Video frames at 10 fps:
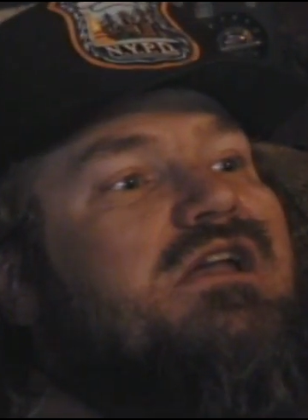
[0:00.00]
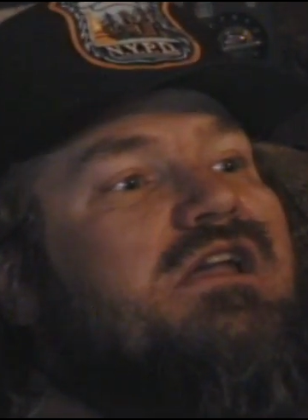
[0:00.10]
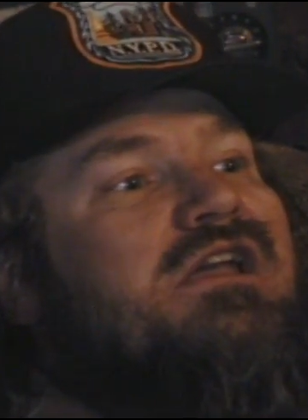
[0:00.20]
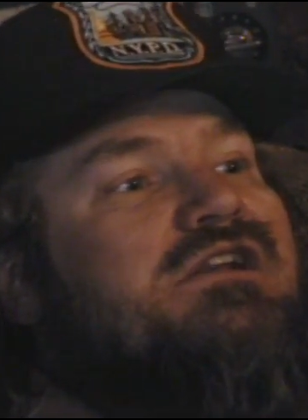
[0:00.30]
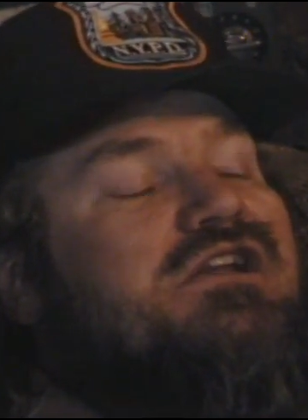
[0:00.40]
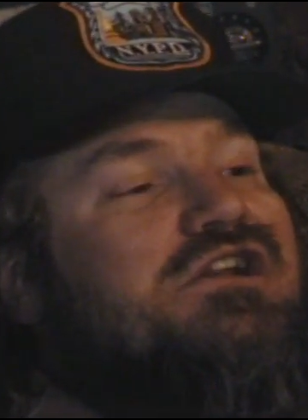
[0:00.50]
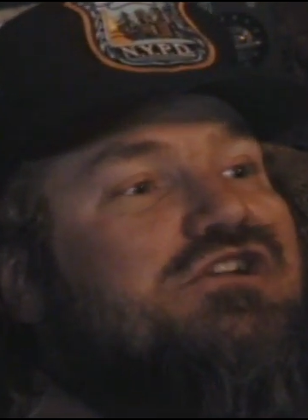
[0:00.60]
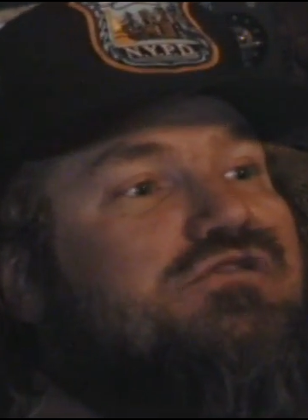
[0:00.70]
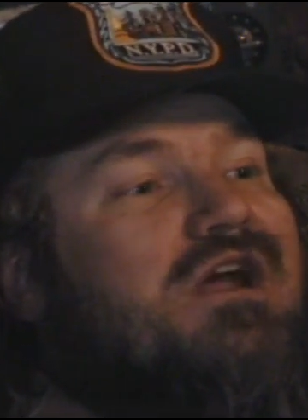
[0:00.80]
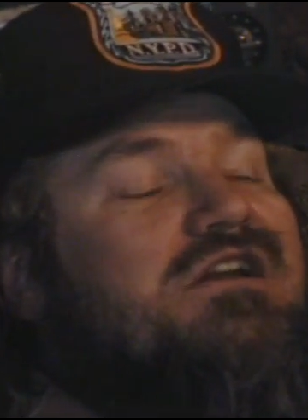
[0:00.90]
in
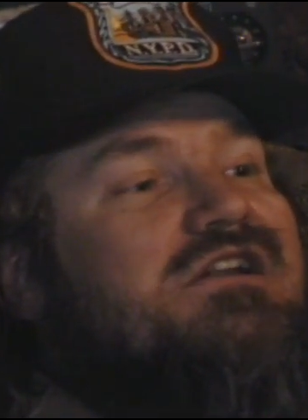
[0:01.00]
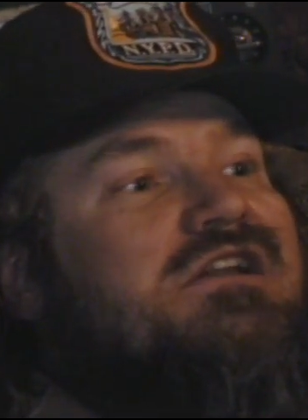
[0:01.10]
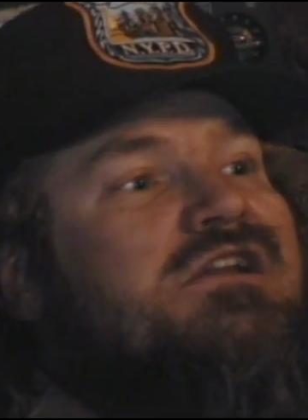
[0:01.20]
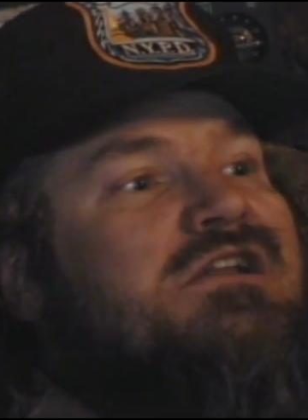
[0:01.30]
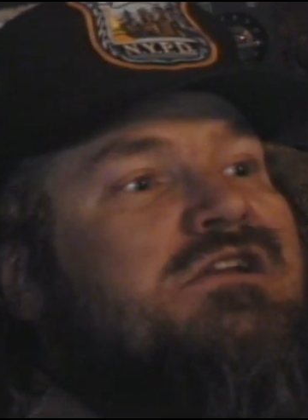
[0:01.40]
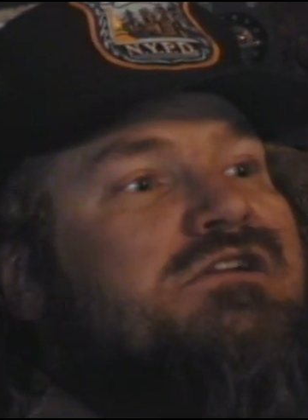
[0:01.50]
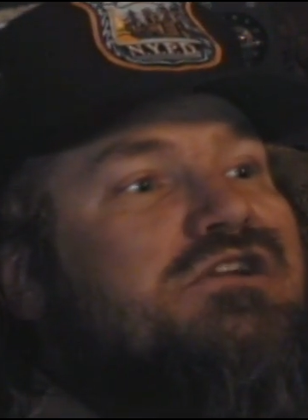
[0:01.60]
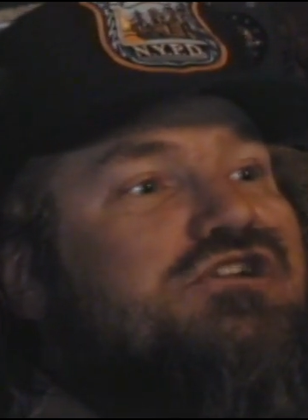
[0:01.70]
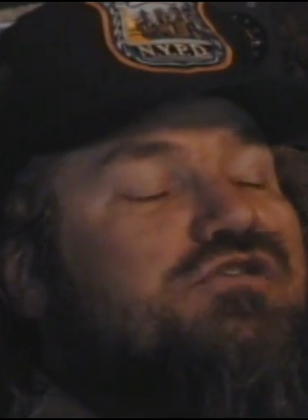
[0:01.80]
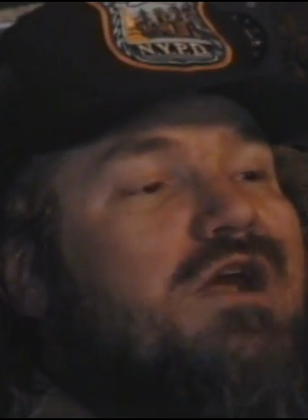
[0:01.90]
constructing in, in
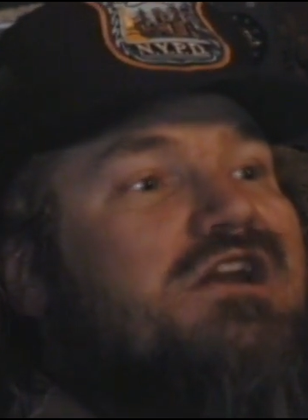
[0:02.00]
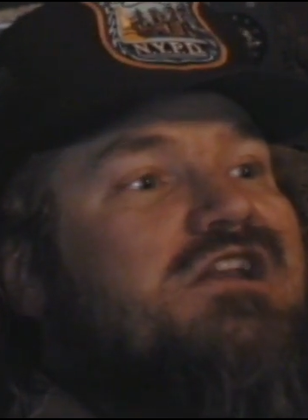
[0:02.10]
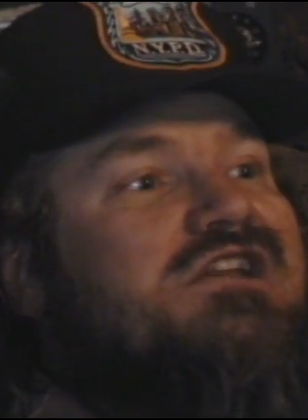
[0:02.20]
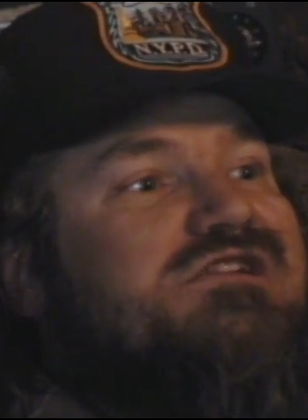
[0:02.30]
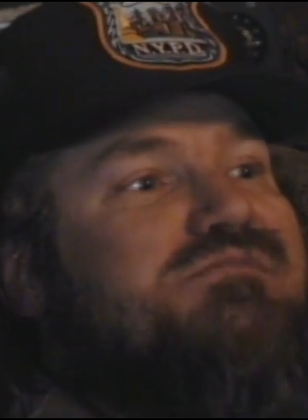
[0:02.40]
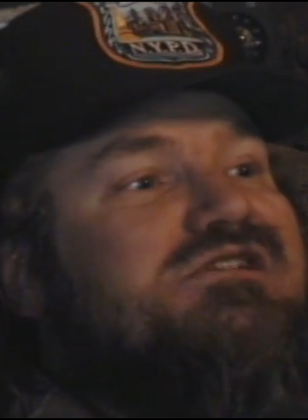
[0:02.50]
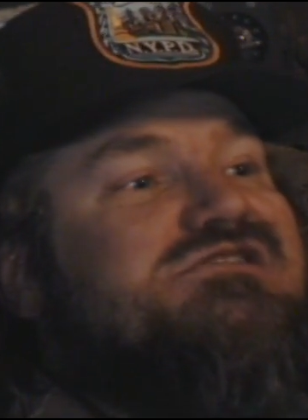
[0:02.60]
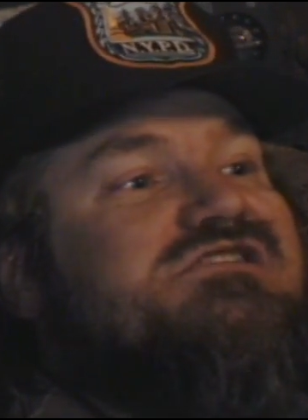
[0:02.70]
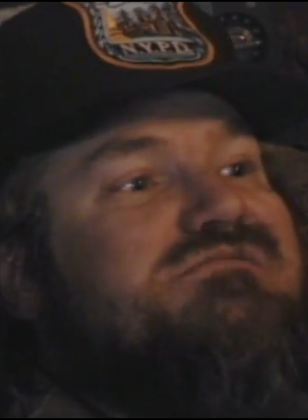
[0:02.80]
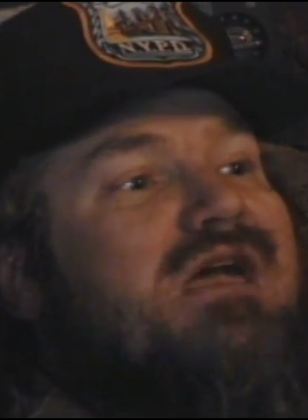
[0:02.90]
constructing his
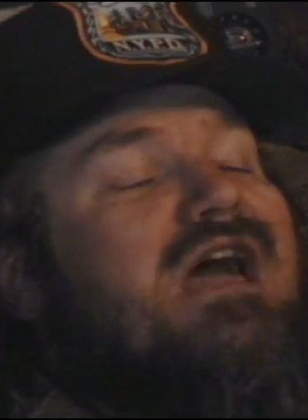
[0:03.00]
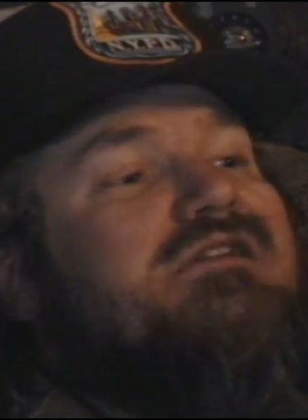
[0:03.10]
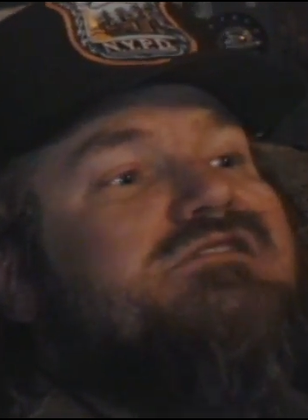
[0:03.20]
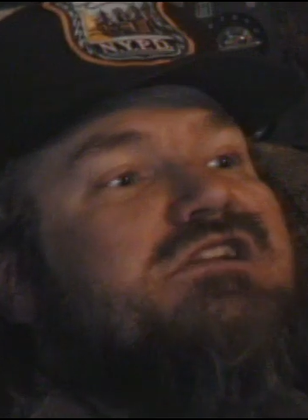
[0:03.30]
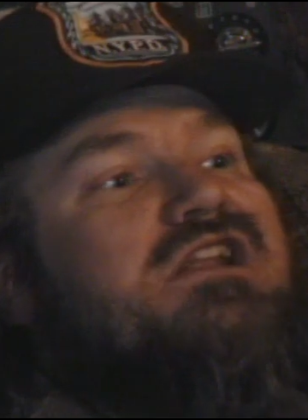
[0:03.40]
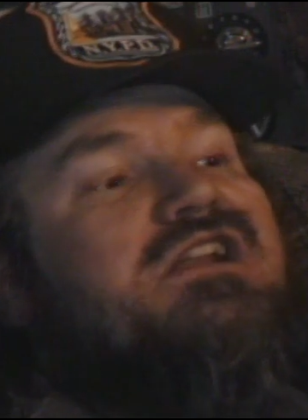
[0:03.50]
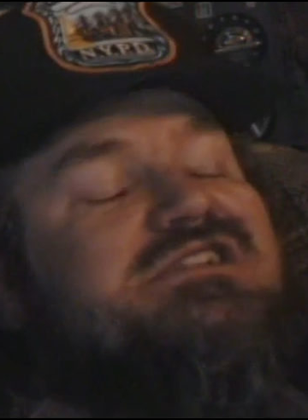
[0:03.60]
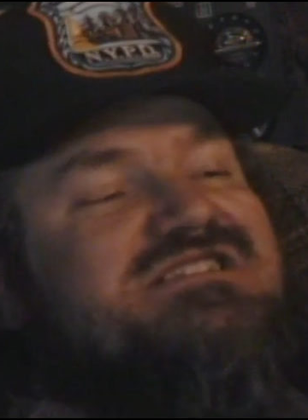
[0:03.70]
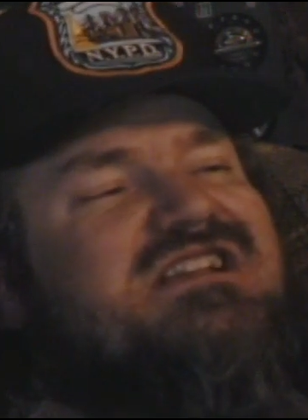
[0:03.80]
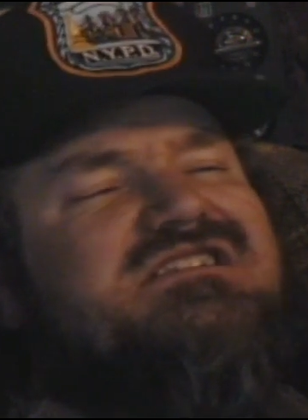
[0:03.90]
business matters, and in a
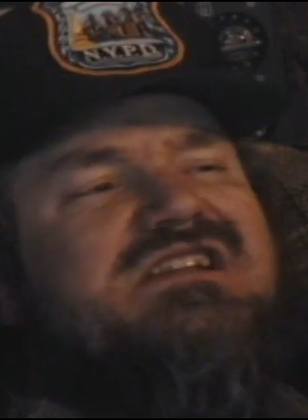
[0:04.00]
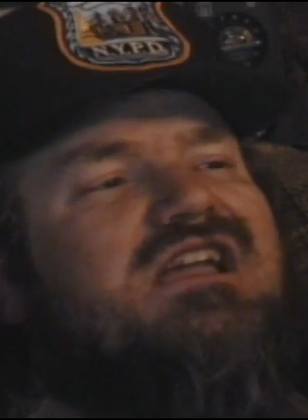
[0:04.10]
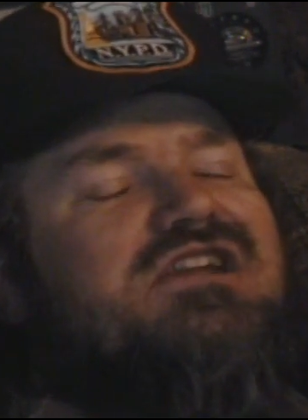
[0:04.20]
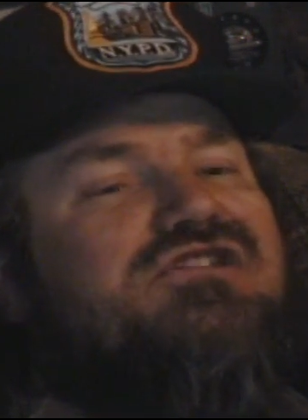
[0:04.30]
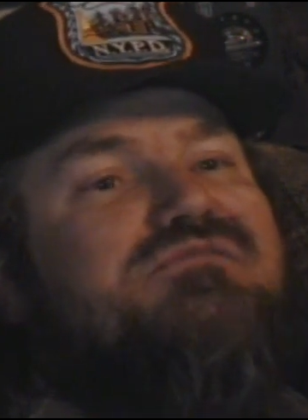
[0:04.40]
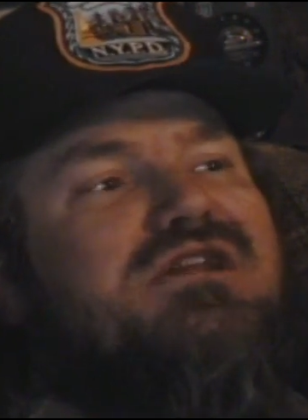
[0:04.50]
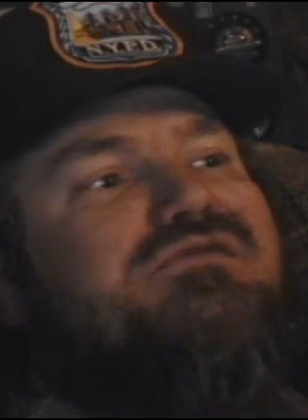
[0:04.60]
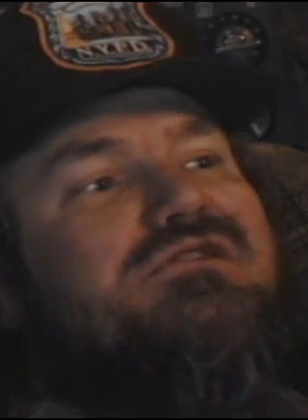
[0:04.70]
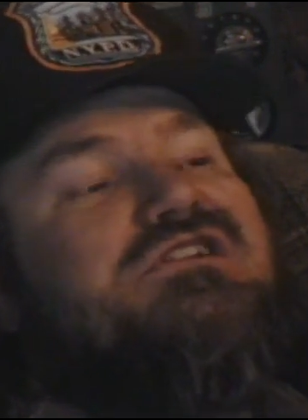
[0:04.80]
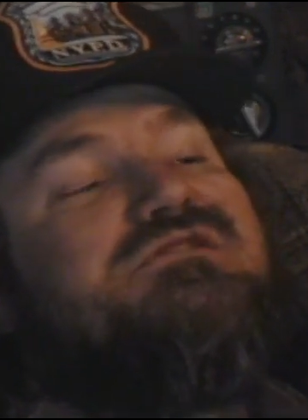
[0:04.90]
sense, he got too big
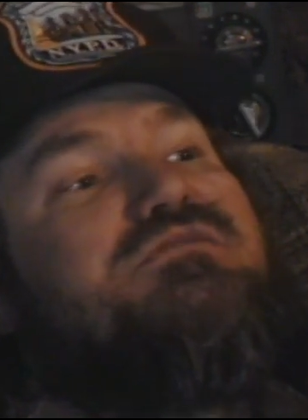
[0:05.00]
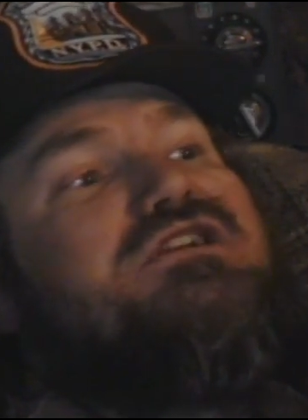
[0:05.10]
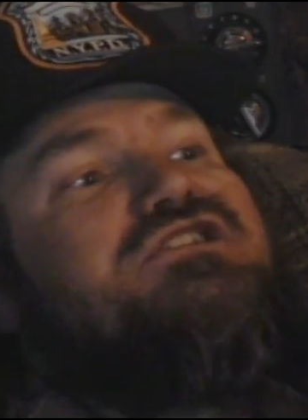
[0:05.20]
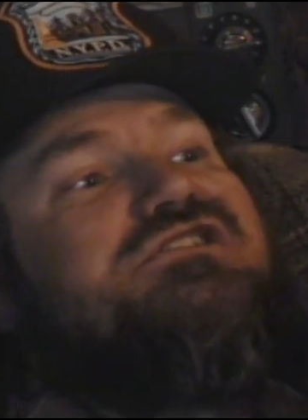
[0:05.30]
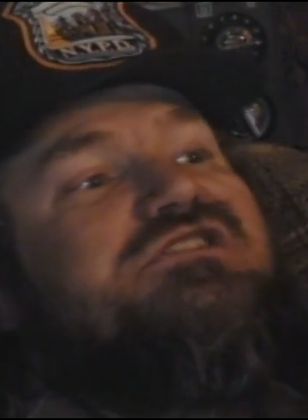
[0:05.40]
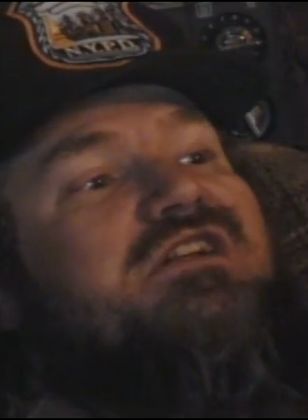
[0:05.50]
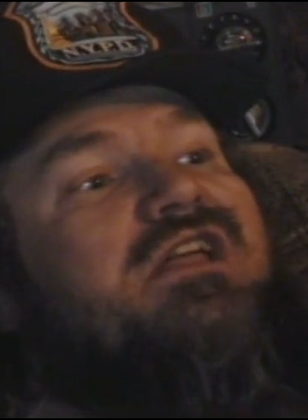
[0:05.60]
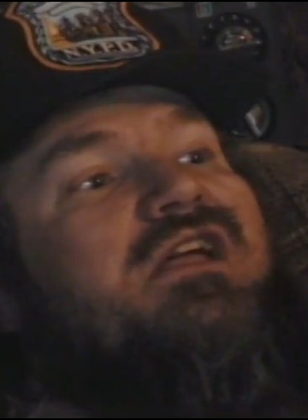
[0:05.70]
for his britches,